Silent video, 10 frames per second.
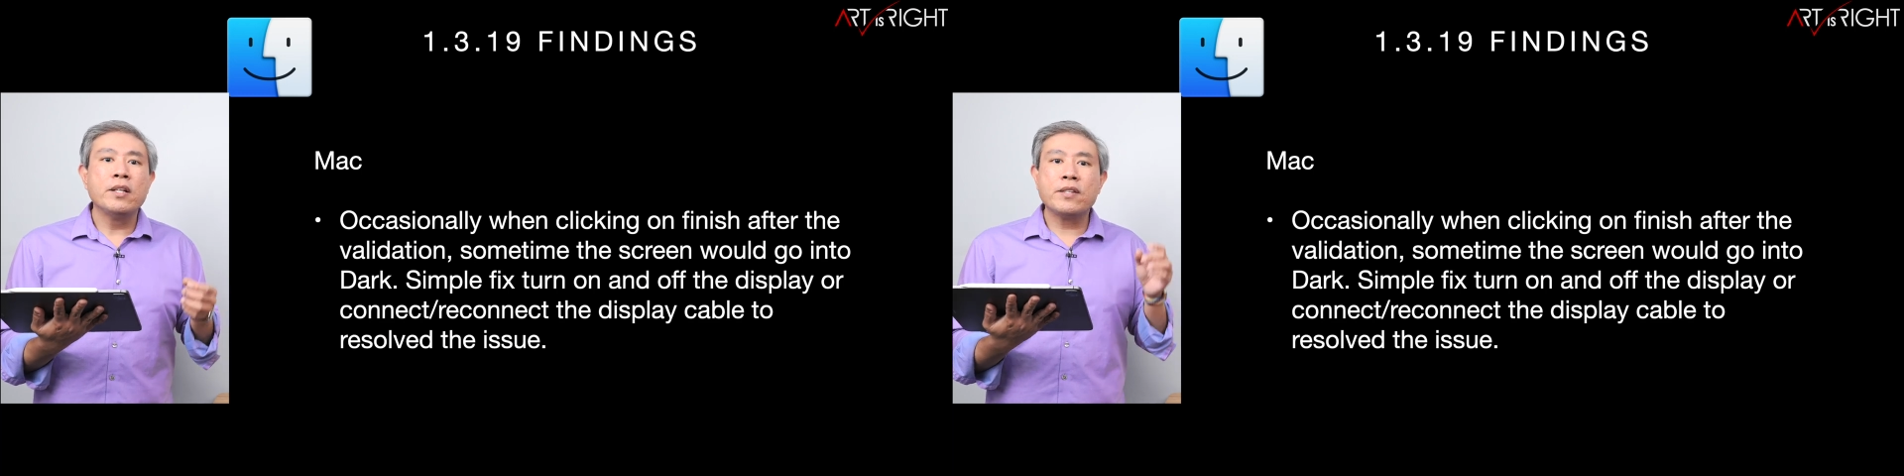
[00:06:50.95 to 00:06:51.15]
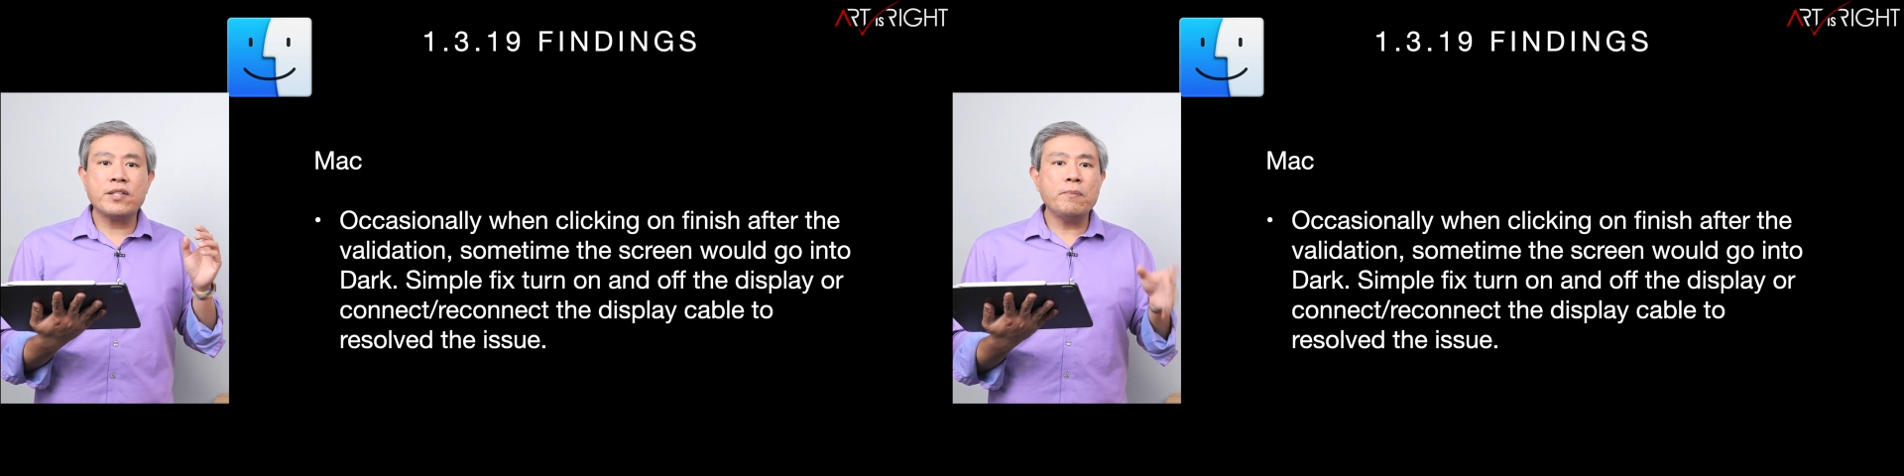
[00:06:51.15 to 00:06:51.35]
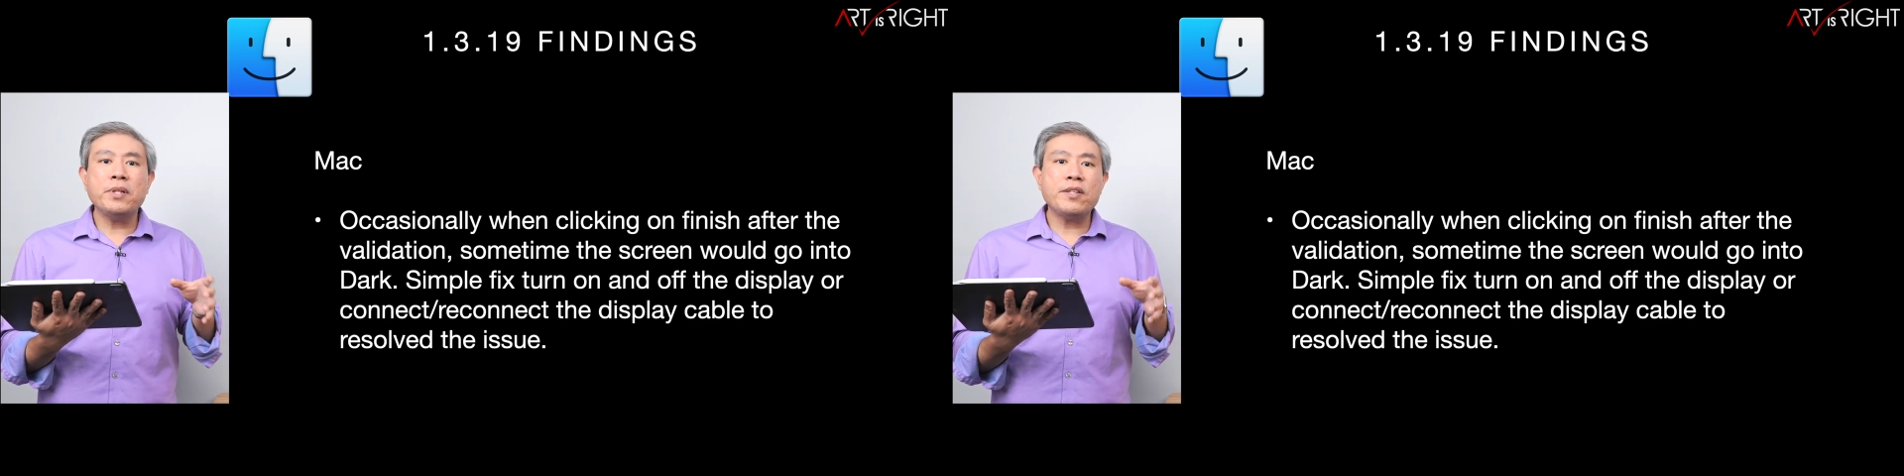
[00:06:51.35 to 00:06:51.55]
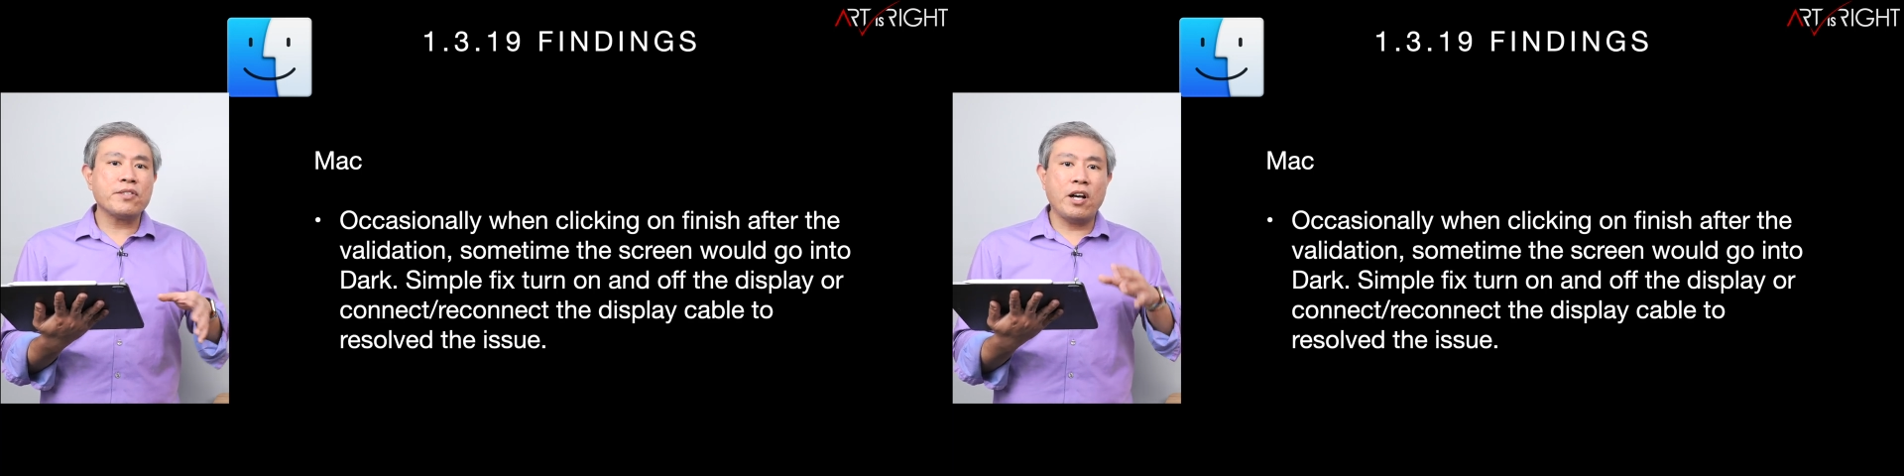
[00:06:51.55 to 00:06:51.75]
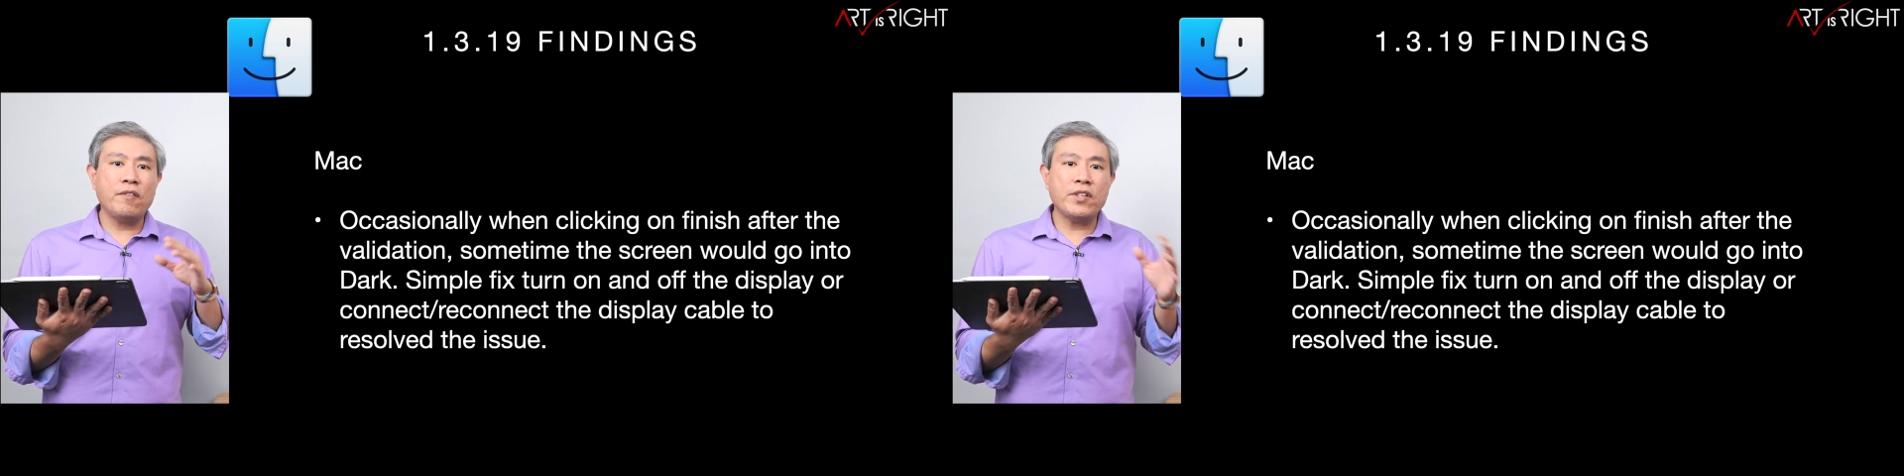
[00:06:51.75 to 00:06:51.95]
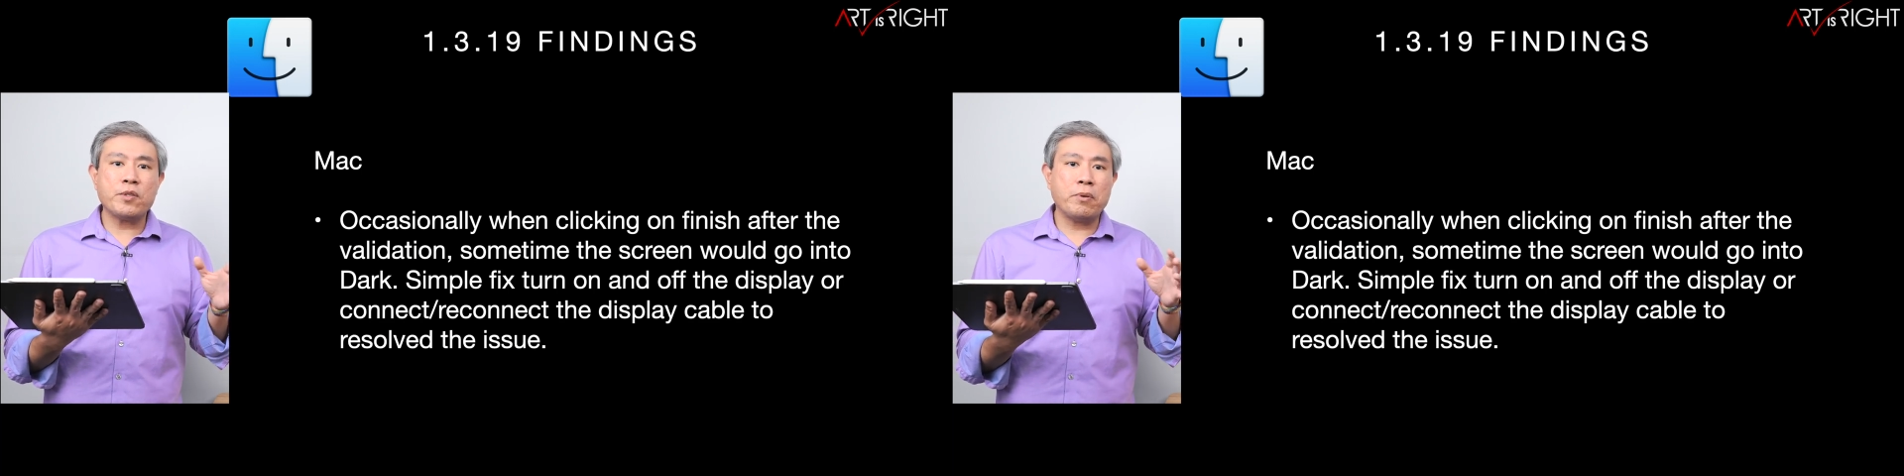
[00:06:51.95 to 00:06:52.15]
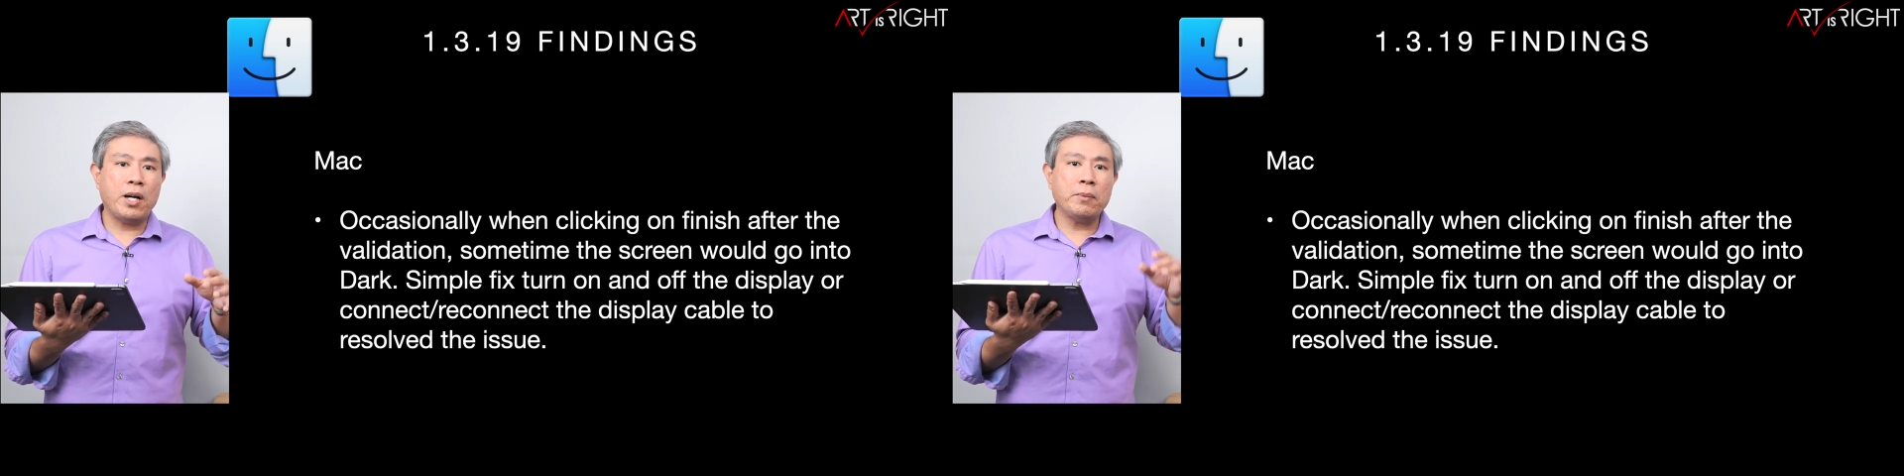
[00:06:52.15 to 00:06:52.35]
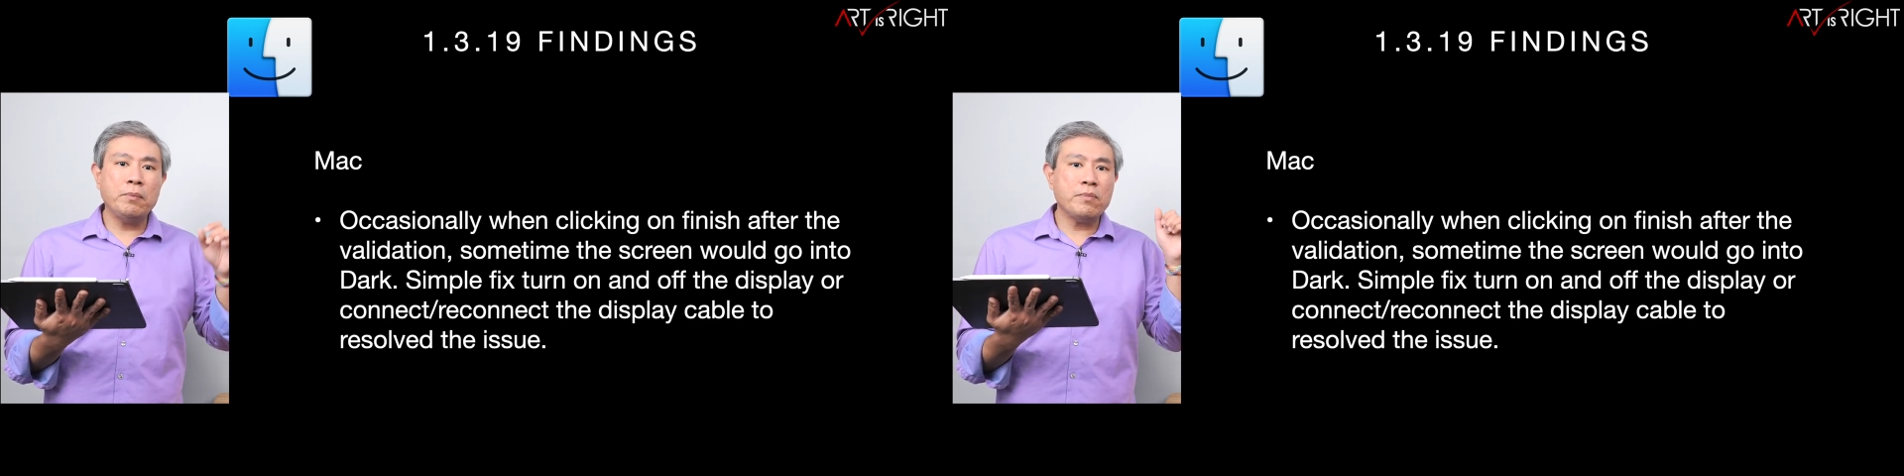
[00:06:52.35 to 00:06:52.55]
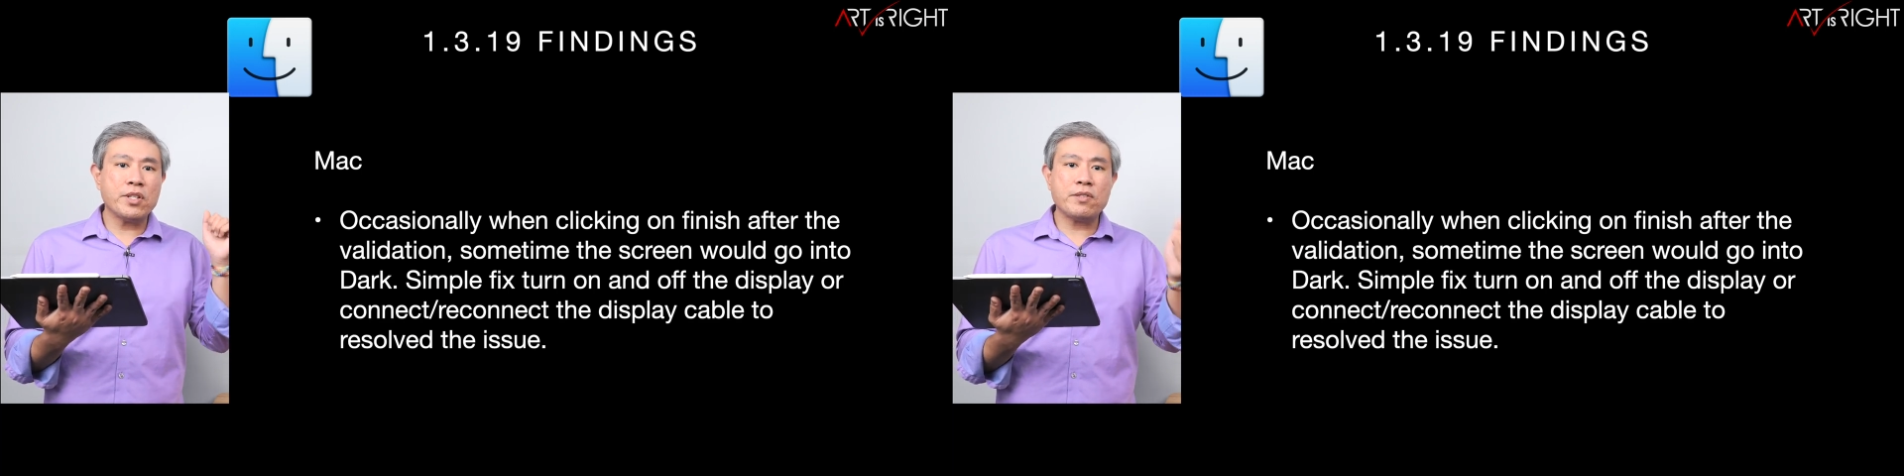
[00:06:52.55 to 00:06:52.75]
To simply solve this problem,